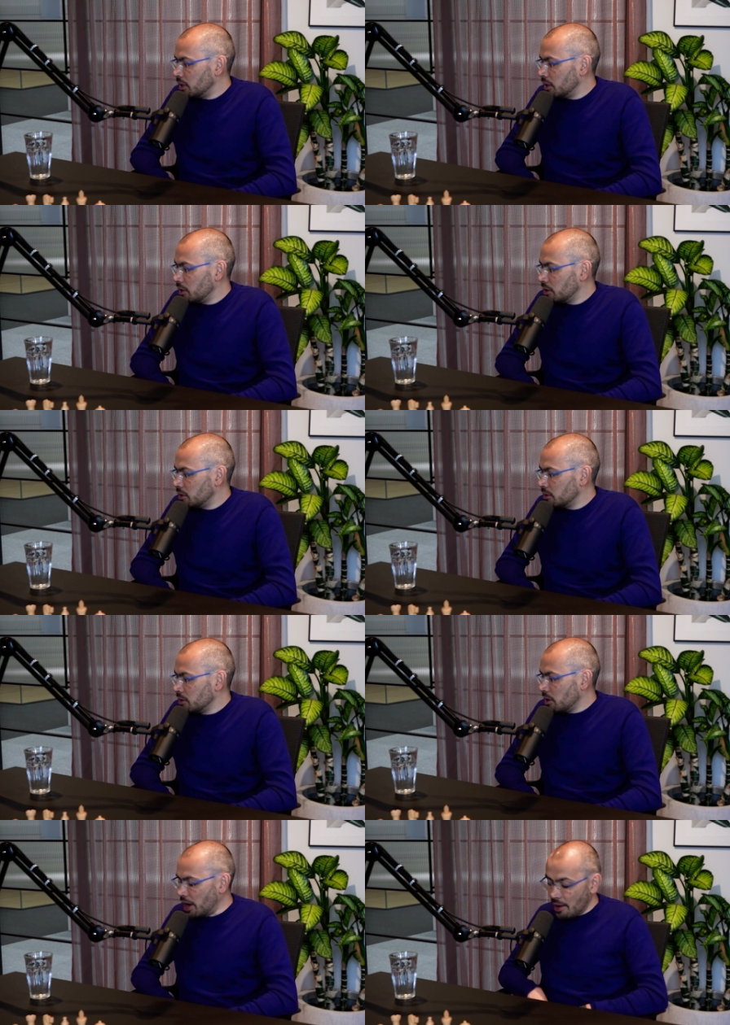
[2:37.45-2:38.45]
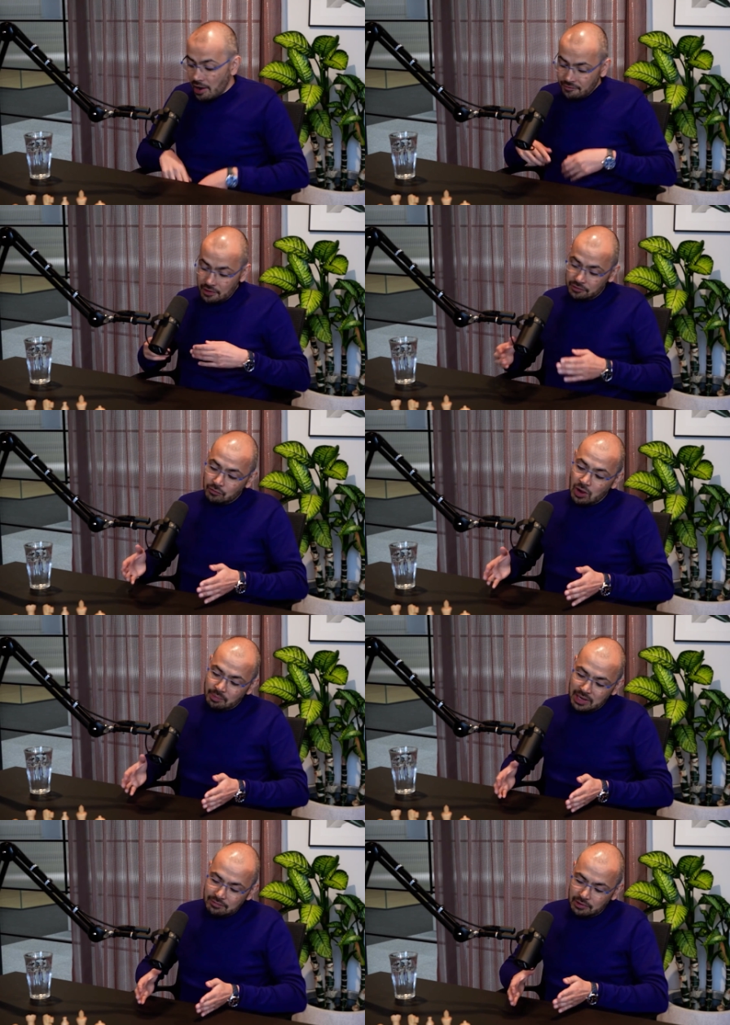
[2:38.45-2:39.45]
uh, I, I, first of all, I
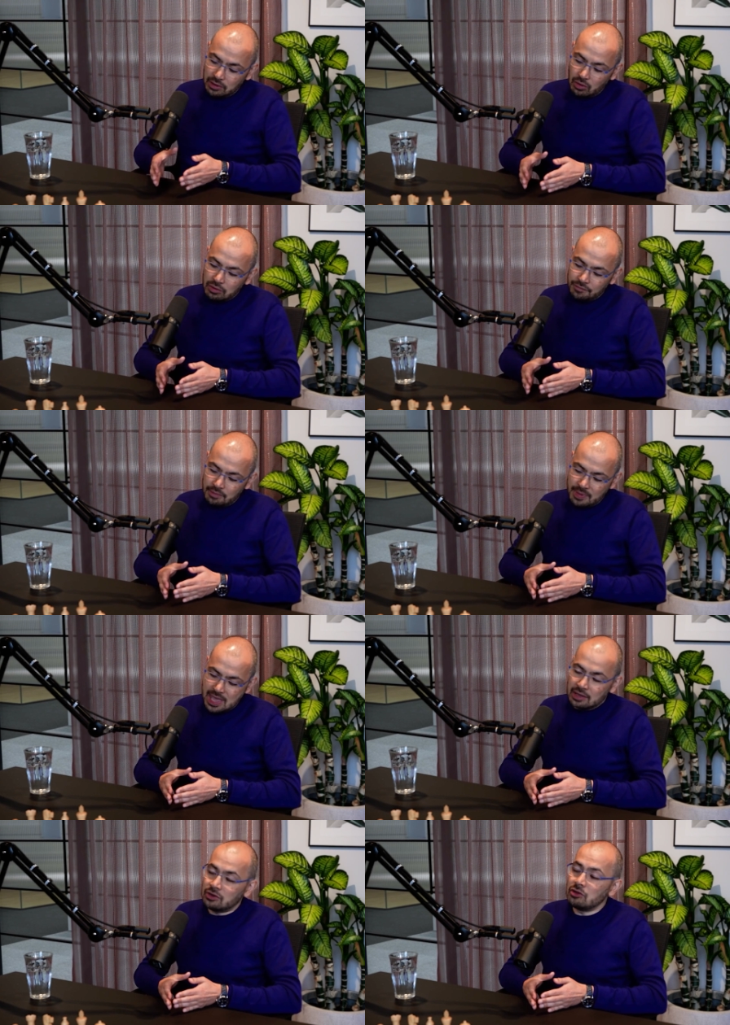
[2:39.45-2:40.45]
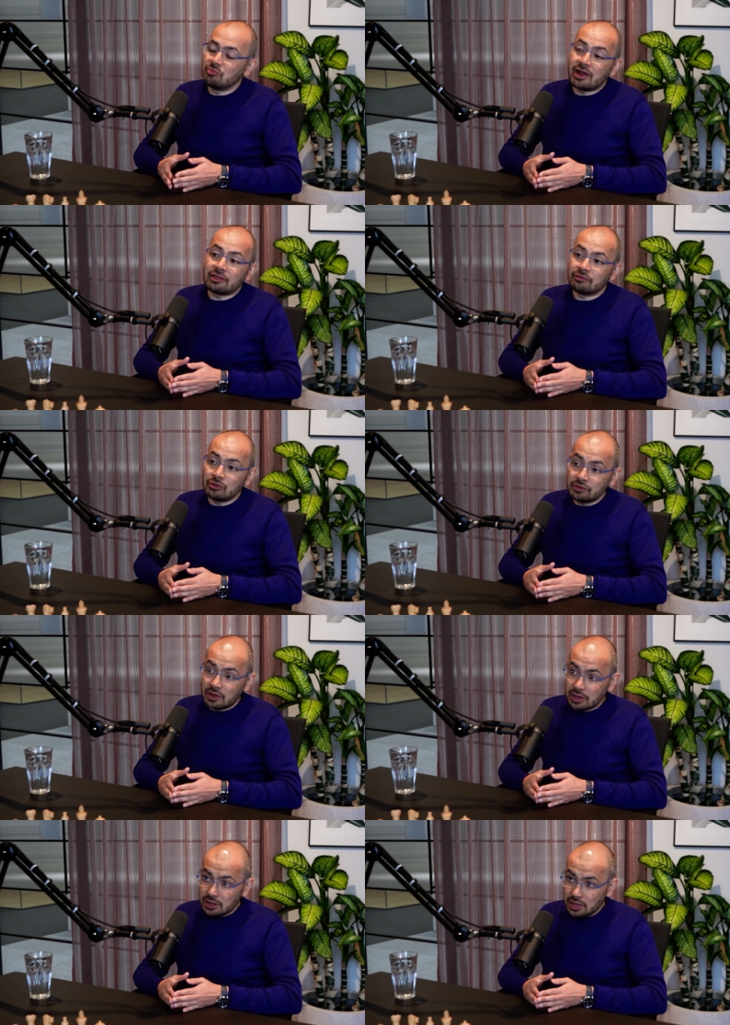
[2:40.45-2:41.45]
believe a lot of the big new breakthroughs
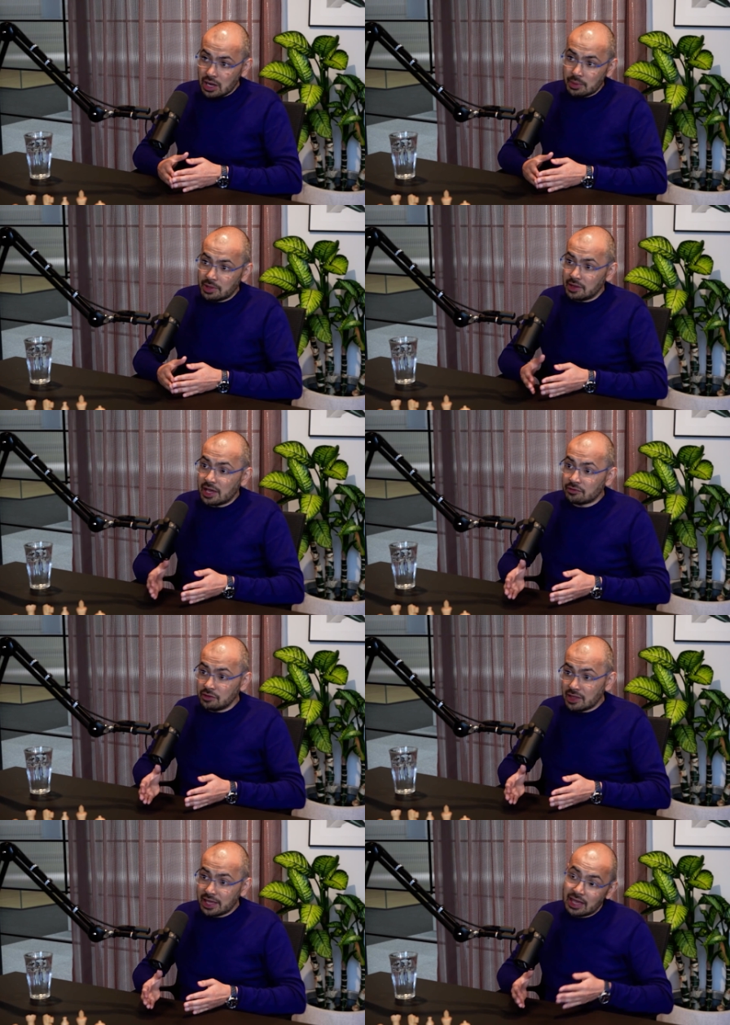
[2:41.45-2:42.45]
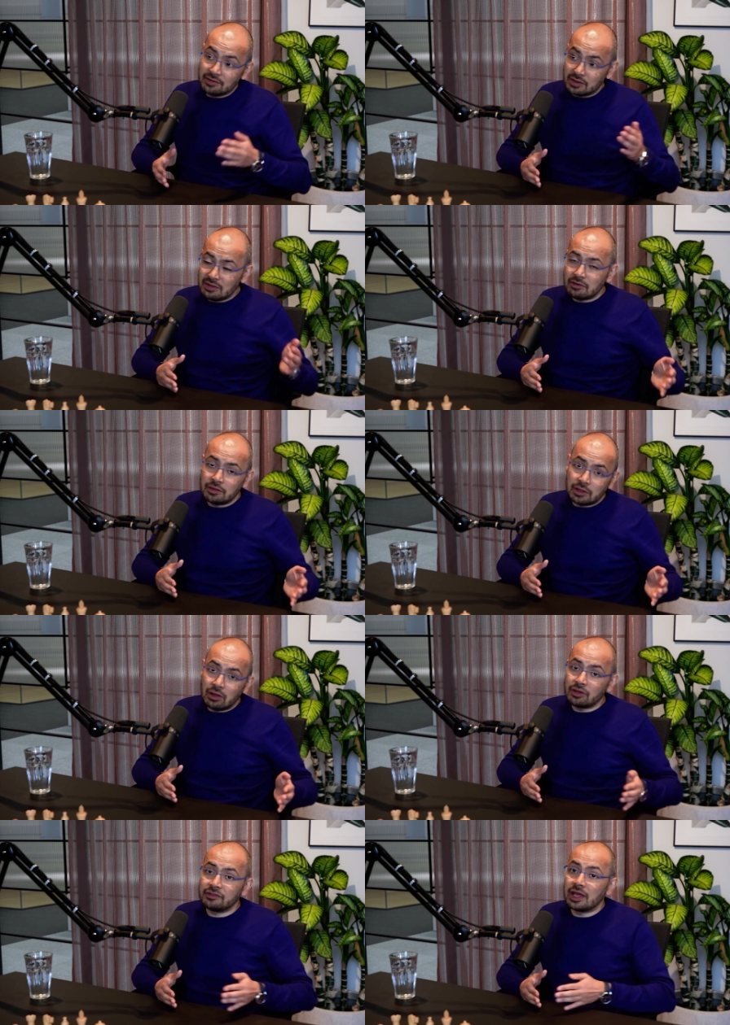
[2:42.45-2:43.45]
that are going to come in the next few decades, and even in the
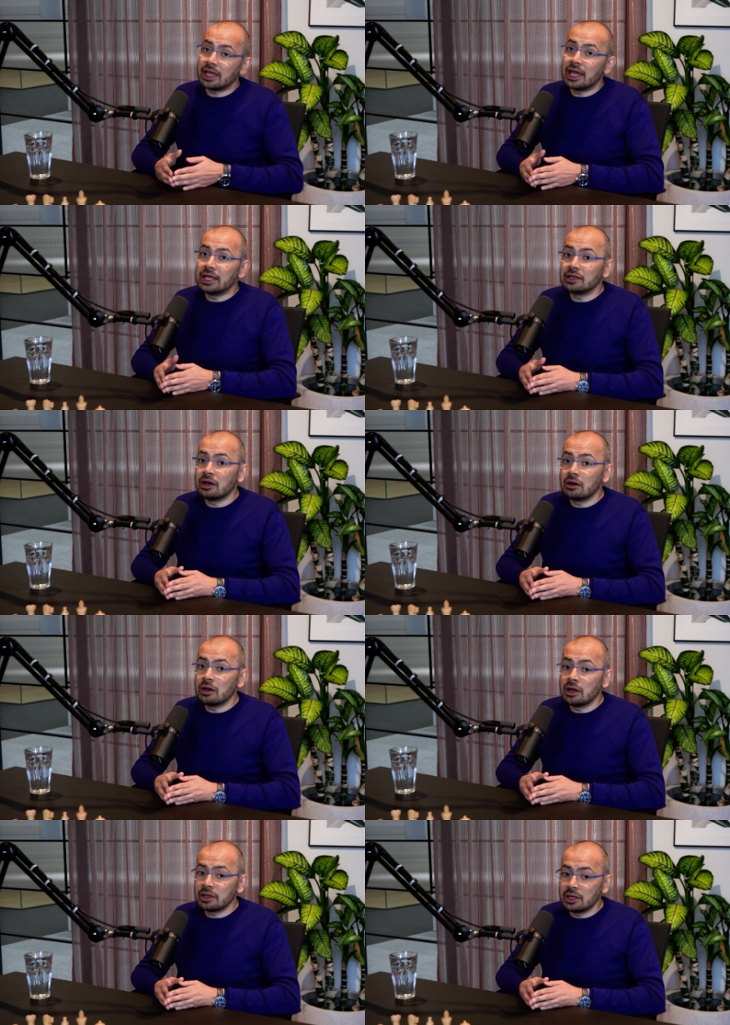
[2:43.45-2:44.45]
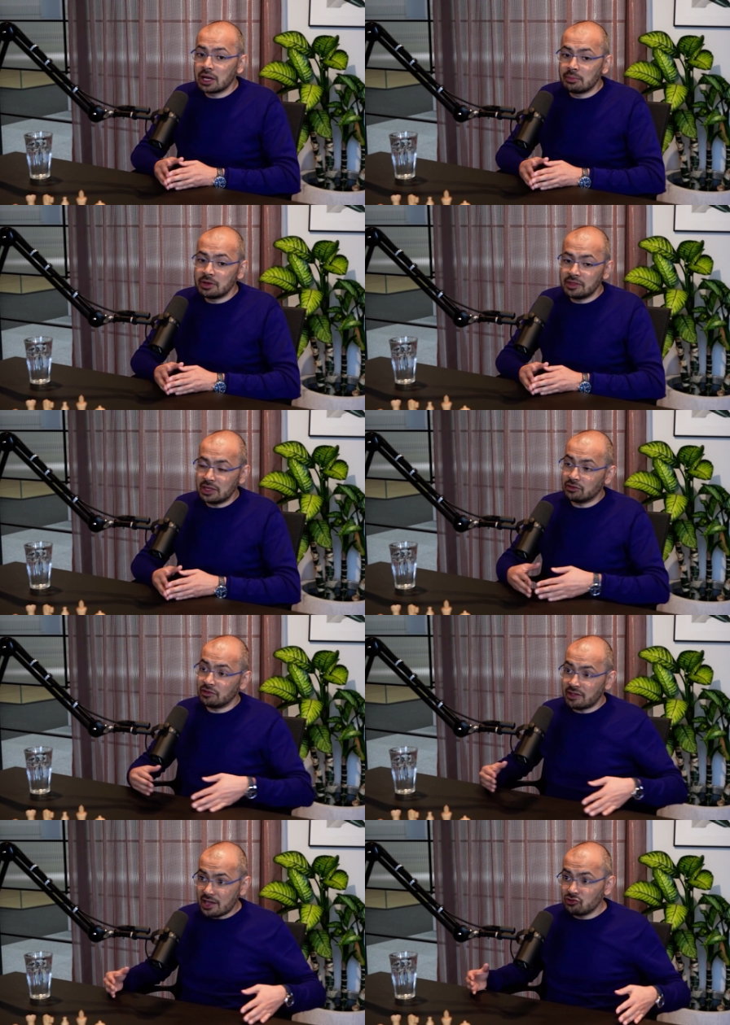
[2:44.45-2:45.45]
last decade, uh, are going to come at the
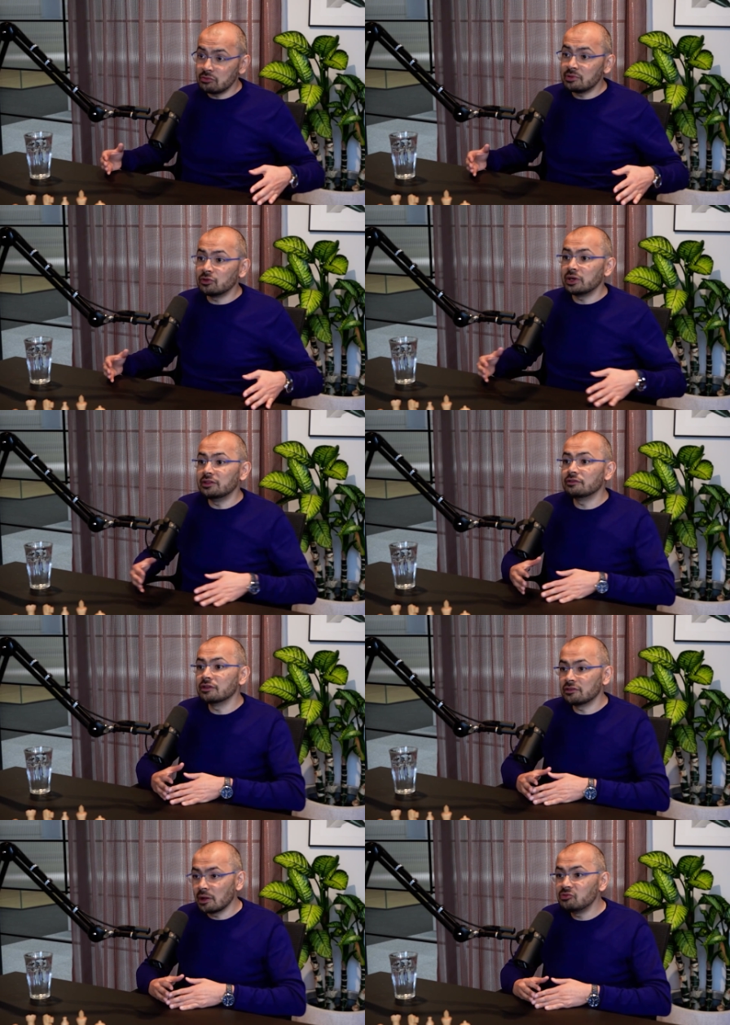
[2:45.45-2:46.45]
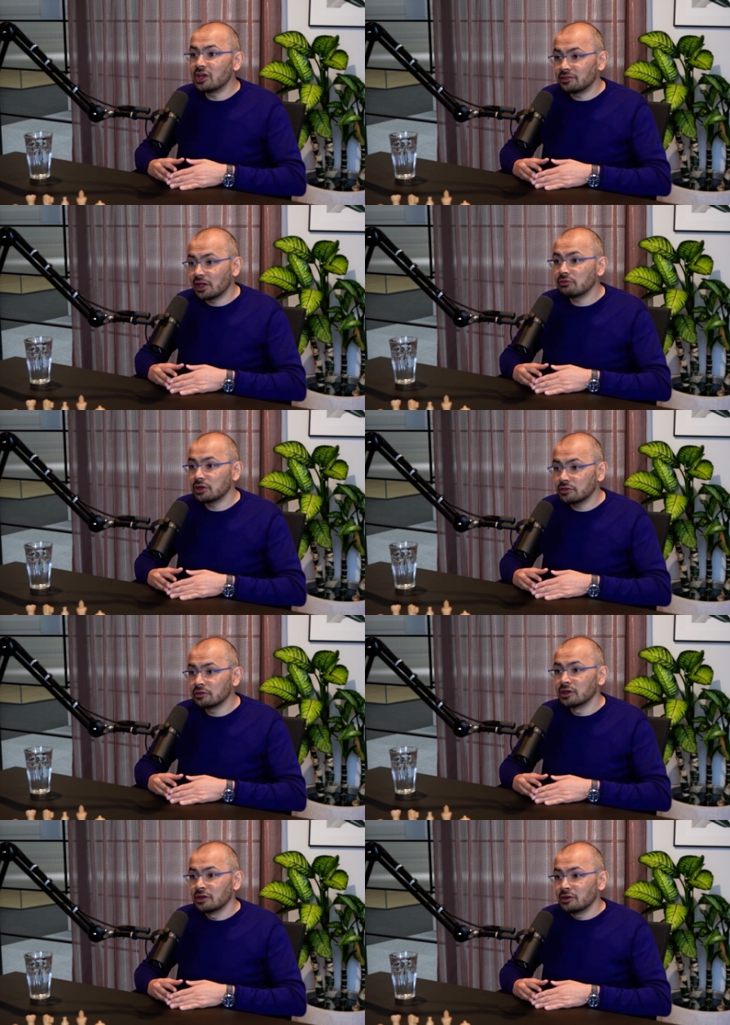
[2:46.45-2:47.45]
intersection between different subject
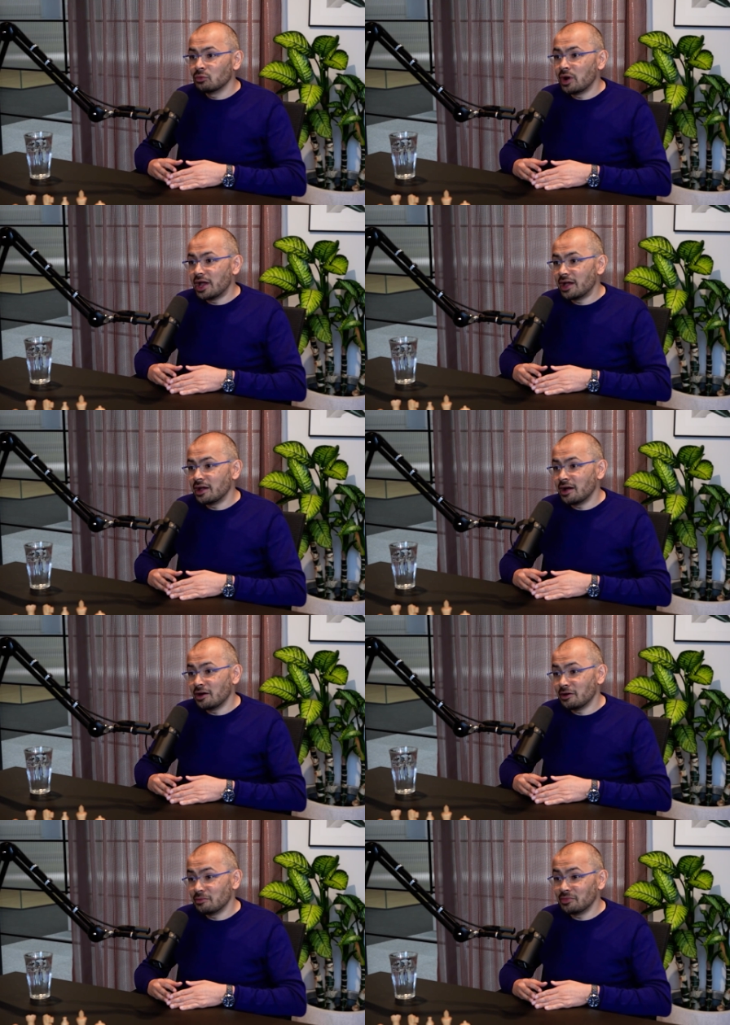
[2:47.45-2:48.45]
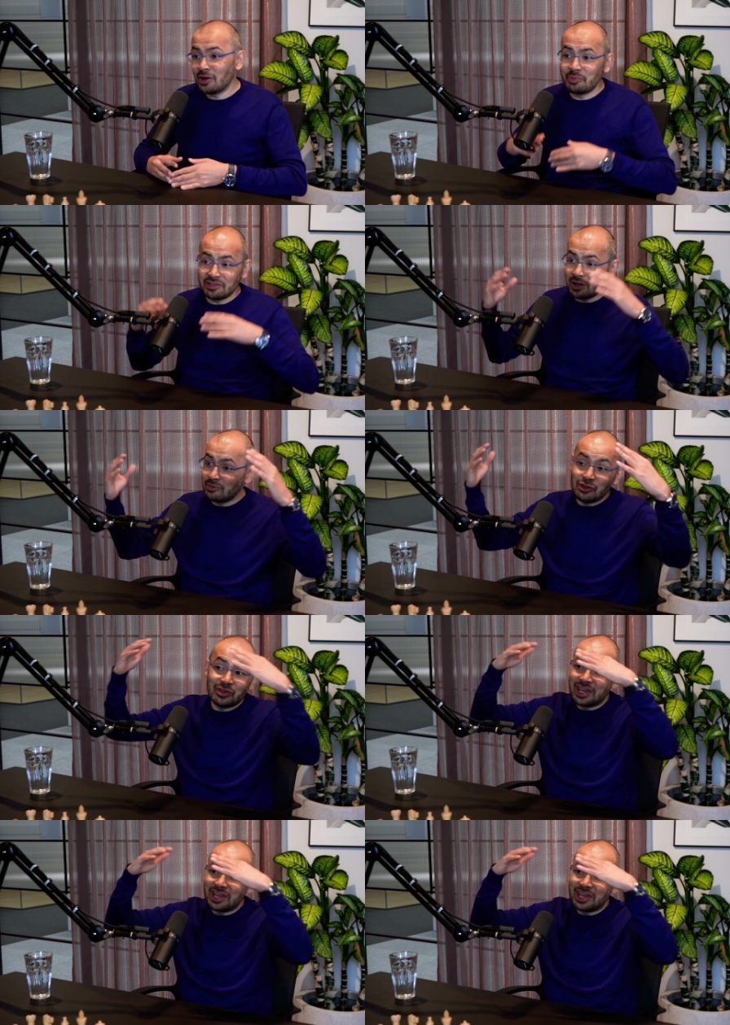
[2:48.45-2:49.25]
areas, where um, there'll be some new